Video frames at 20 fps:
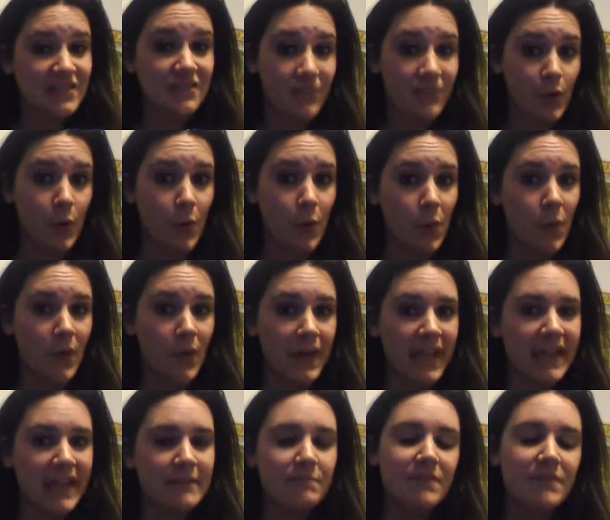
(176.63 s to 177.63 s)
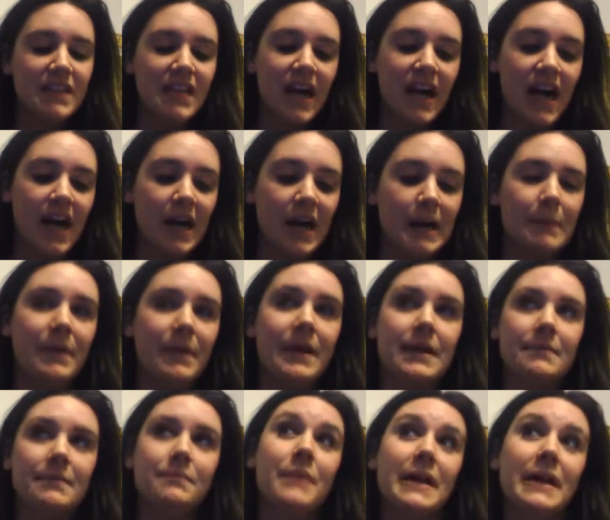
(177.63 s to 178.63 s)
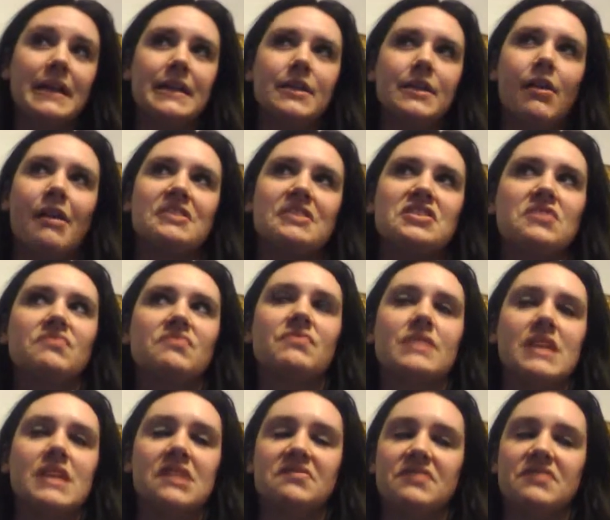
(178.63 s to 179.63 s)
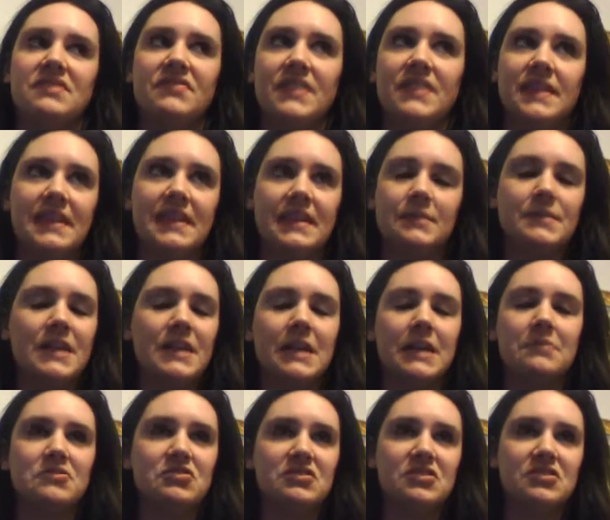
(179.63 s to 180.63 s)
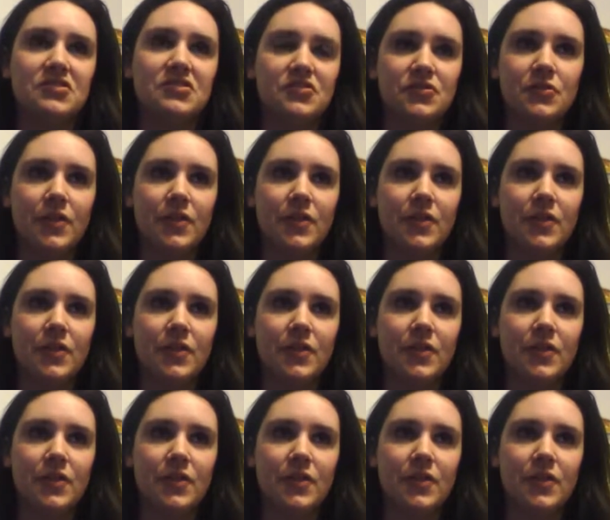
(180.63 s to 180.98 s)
Forewarning. Um, and but you know, I just definitely feel like I'm I'm just a true